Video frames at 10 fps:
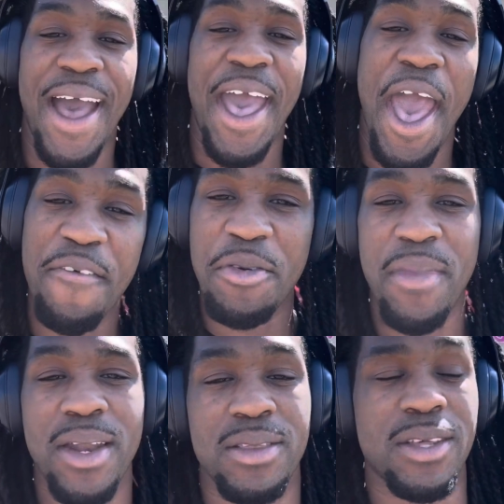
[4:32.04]
haven't
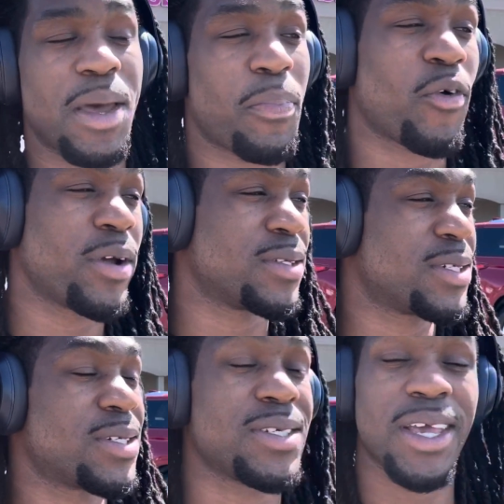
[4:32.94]
made it to that point
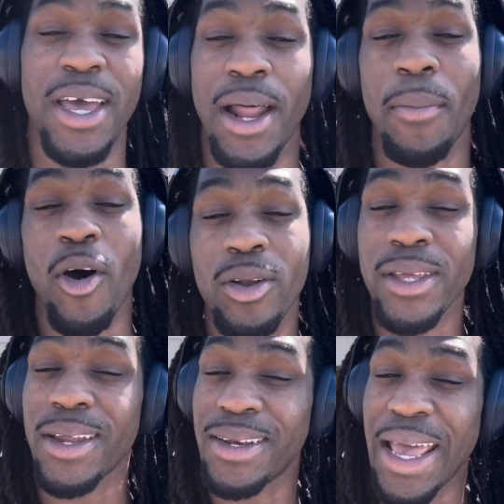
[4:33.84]
just yet. I'm
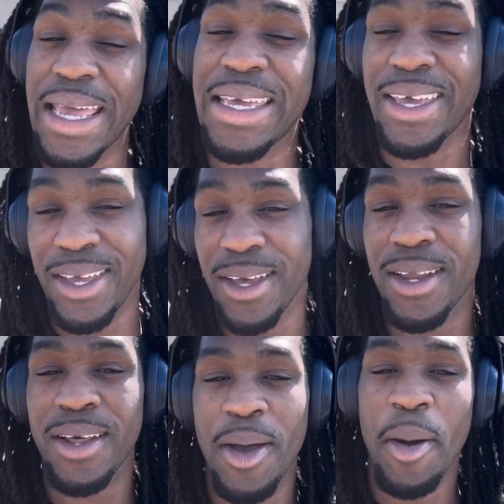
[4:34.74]
only a day
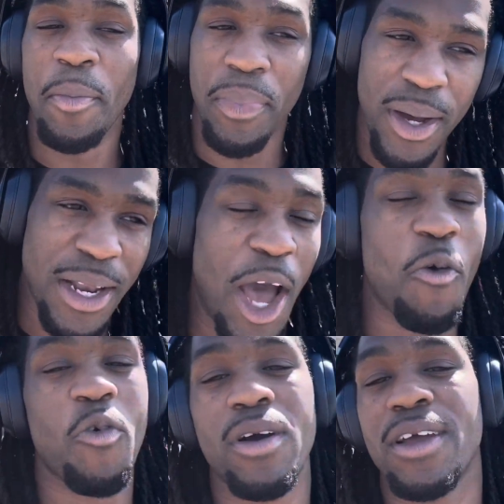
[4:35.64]
in, but I
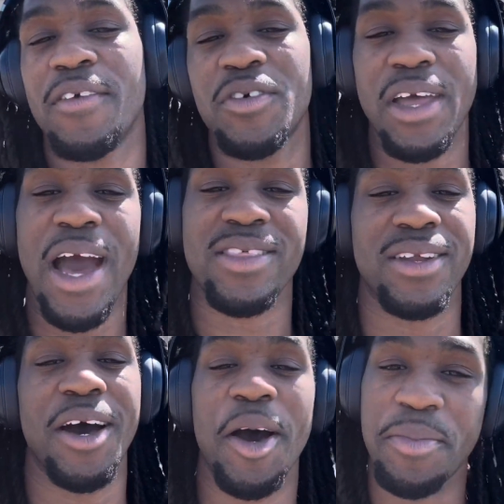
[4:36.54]
will give you guys
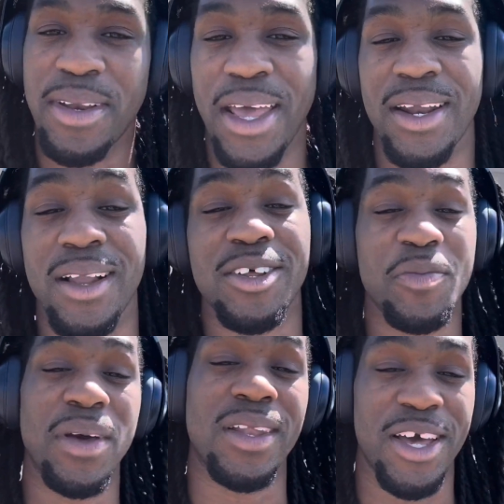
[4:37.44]
an update a little
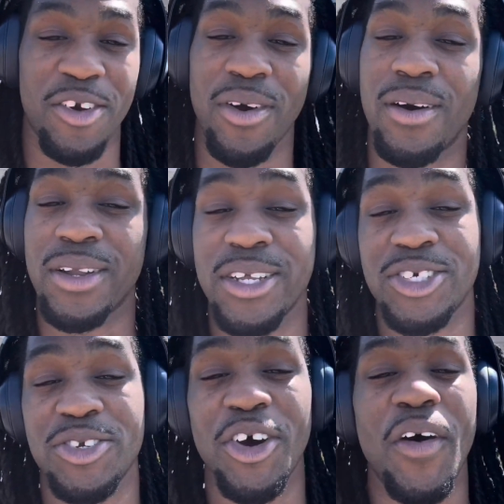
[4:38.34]
bit later on to
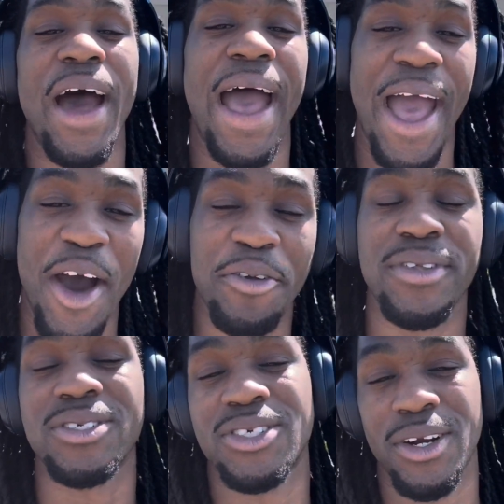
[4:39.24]
let you know how
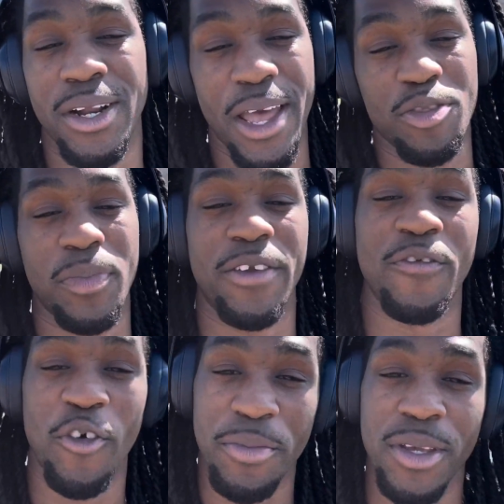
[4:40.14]
this journey has been
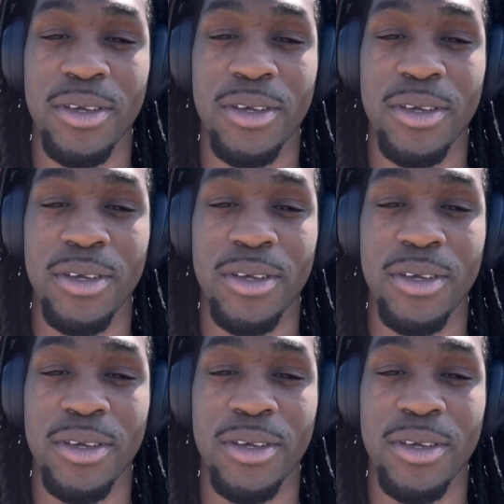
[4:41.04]
for me.